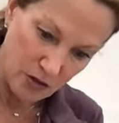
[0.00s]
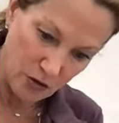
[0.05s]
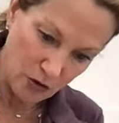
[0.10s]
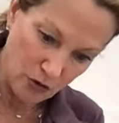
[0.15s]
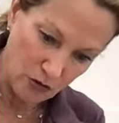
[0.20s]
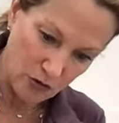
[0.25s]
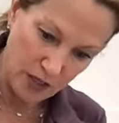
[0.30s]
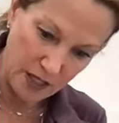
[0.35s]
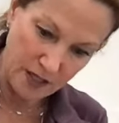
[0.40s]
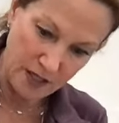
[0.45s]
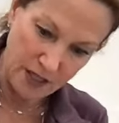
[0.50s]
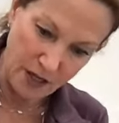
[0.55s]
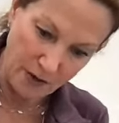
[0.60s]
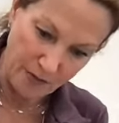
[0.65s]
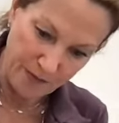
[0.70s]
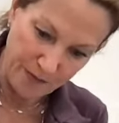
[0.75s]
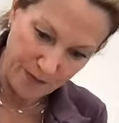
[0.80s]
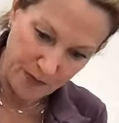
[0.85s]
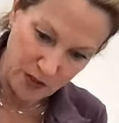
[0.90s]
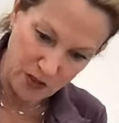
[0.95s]
of like you
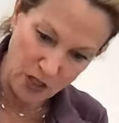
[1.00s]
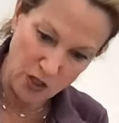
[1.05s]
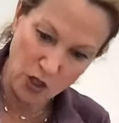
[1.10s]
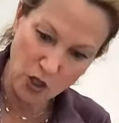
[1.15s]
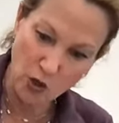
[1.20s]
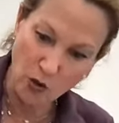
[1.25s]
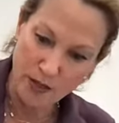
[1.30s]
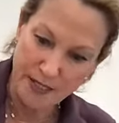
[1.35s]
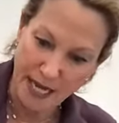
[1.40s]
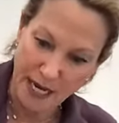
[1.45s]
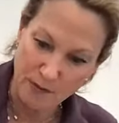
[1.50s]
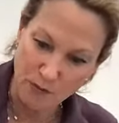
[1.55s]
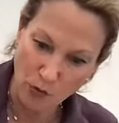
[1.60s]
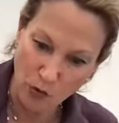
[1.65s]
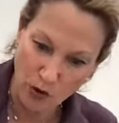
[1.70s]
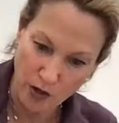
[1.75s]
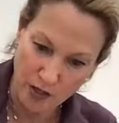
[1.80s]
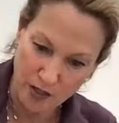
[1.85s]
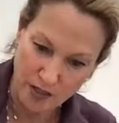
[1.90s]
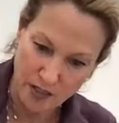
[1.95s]
know. Then you can always add
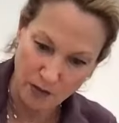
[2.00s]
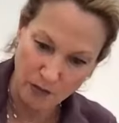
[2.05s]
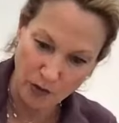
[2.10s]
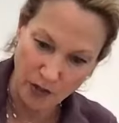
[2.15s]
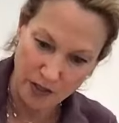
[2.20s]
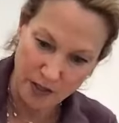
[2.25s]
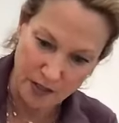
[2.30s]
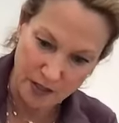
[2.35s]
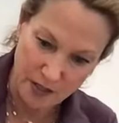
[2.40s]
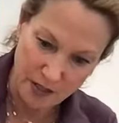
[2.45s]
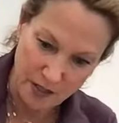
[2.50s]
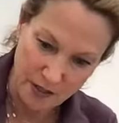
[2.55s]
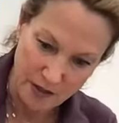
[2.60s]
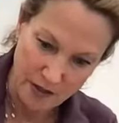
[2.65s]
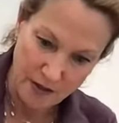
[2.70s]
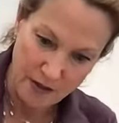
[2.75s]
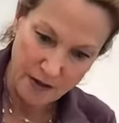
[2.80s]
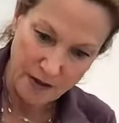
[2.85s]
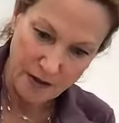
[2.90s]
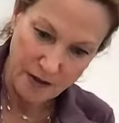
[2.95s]
more to
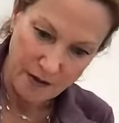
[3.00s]
someone's